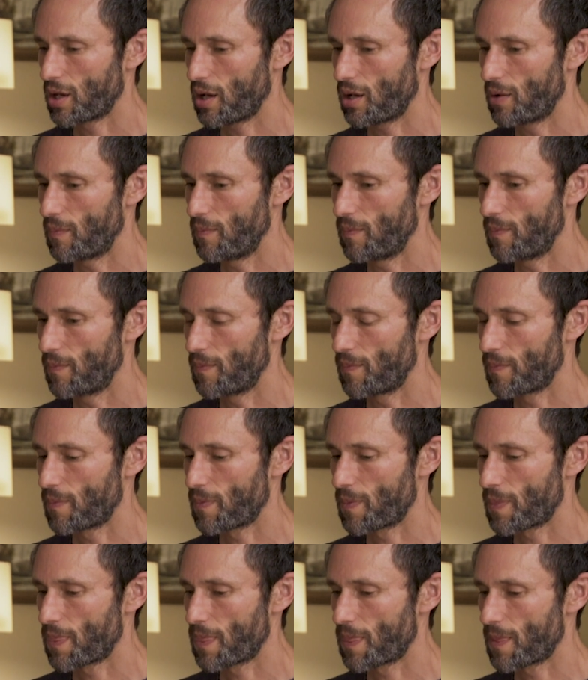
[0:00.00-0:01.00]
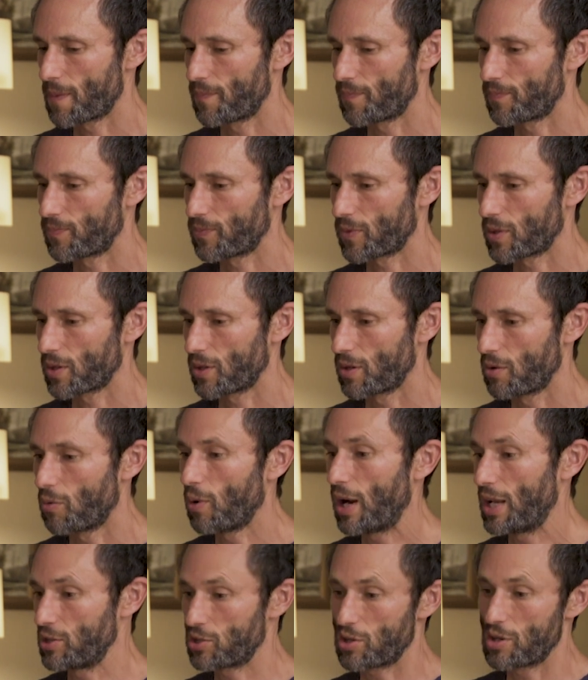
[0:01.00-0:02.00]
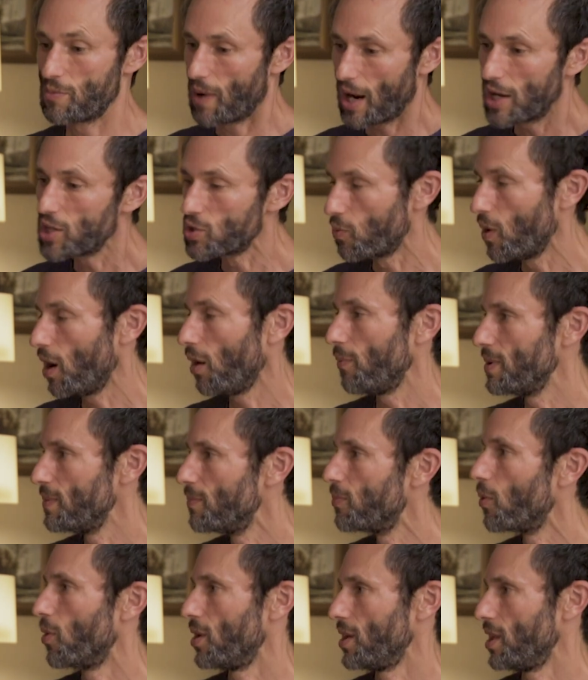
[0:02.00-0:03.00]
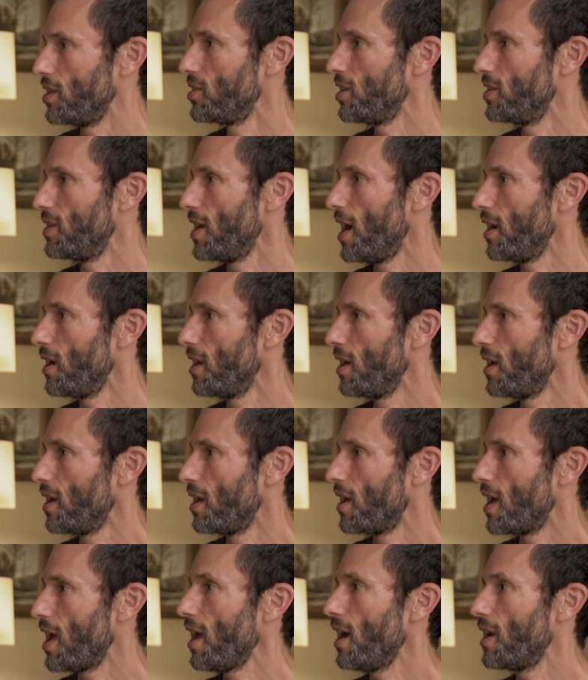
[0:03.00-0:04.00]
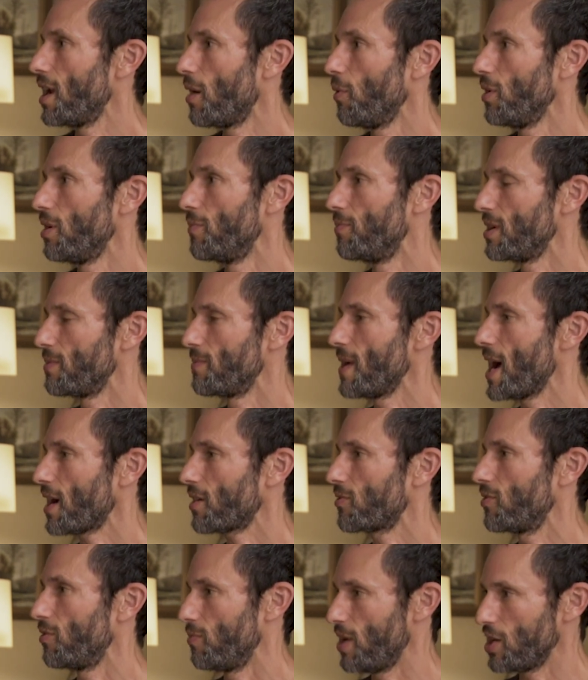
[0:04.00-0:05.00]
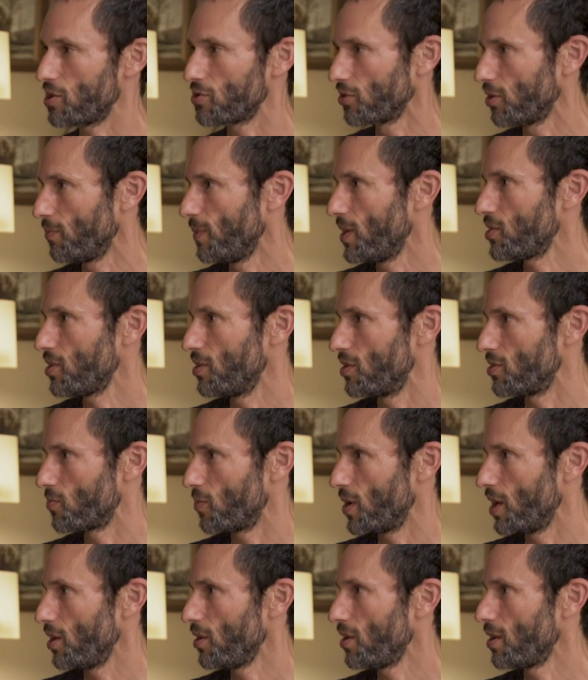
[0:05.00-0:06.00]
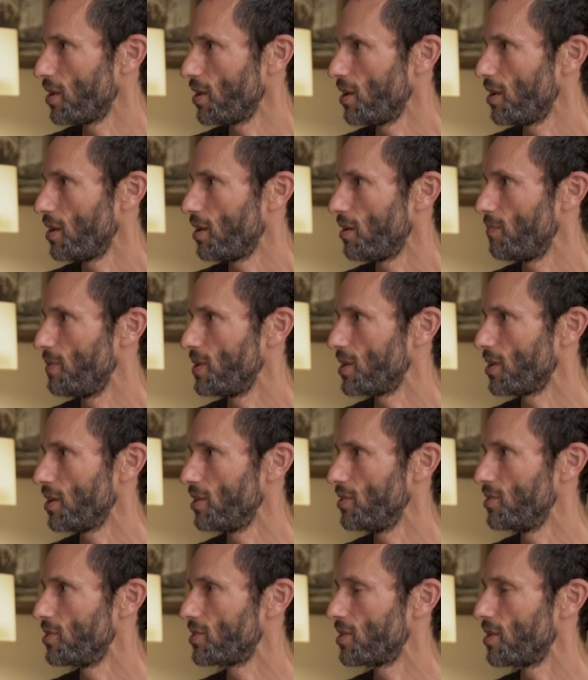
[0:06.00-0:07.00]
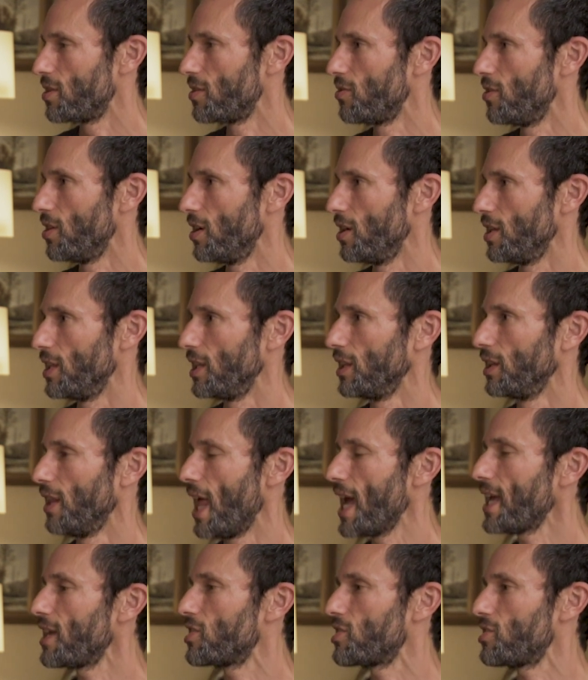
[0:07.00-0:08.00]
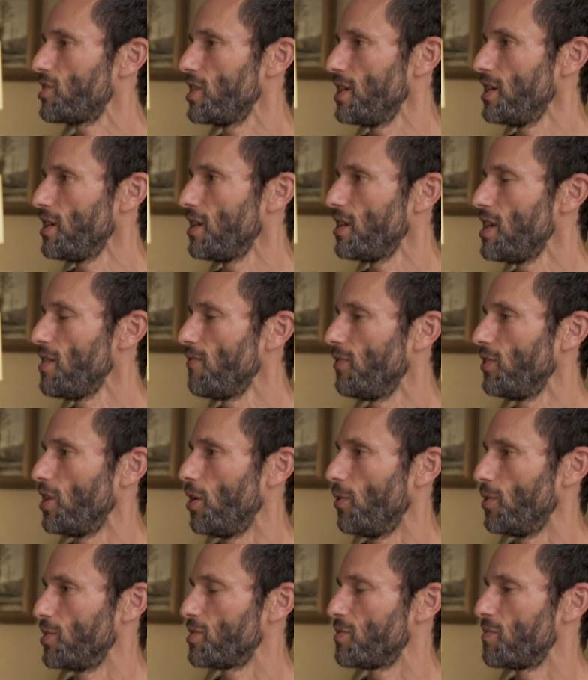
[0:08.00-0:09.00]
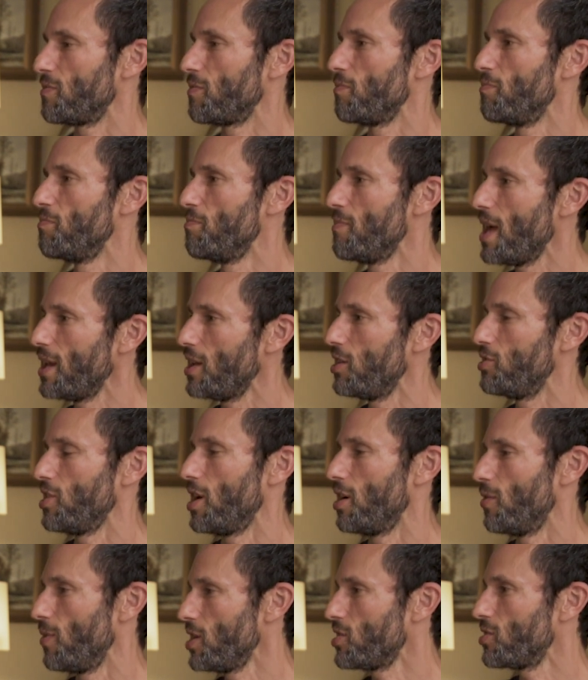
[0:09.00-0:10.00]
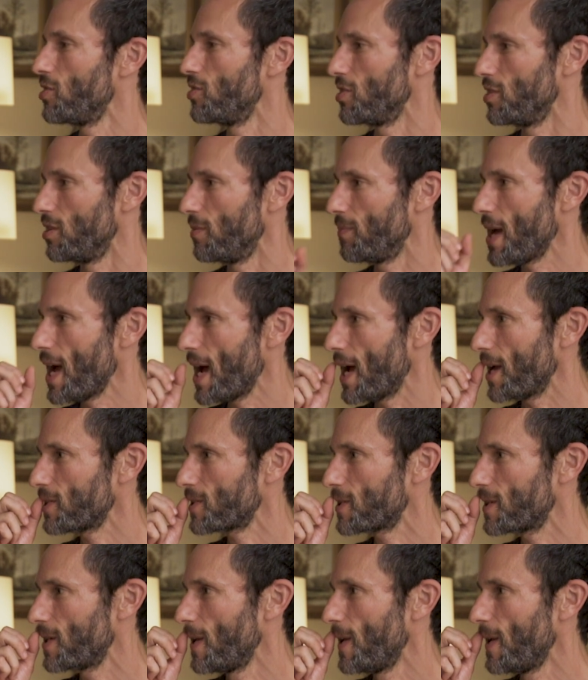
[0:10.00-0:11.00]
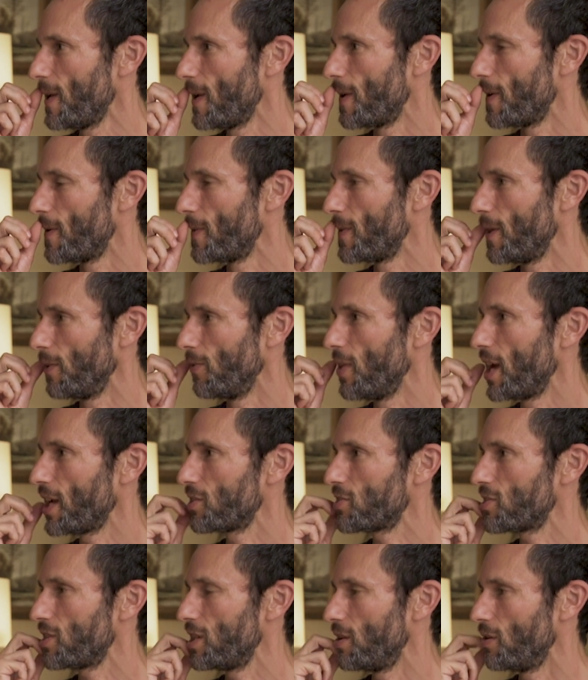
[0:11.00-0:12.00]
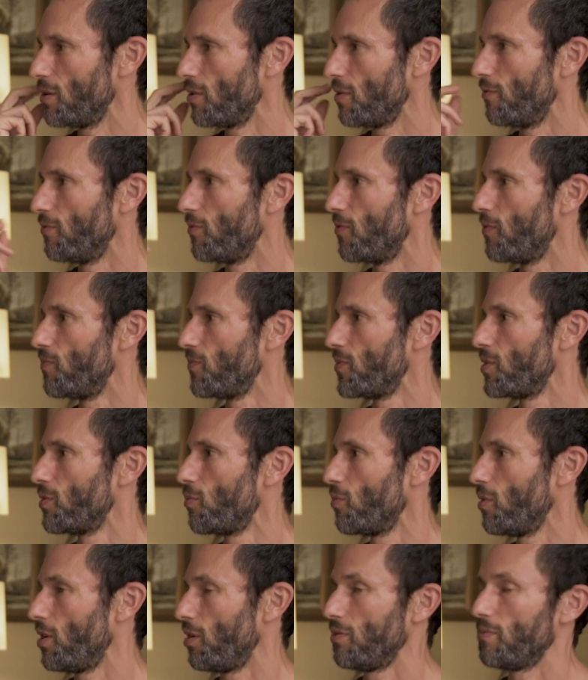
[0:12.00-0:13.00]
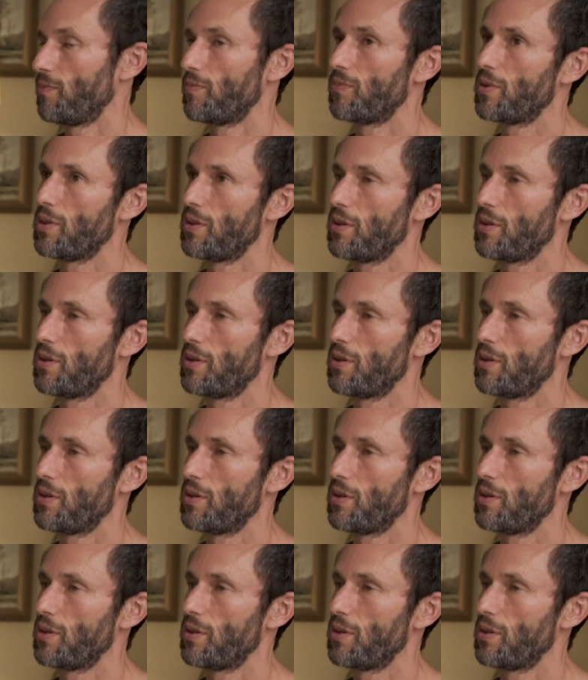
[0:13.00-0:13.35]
Um, right, so you might as well be born into debt. And I want to bring back the racial dimension as well, because the legacy, even though it's many generations in the past, the legacy of, well,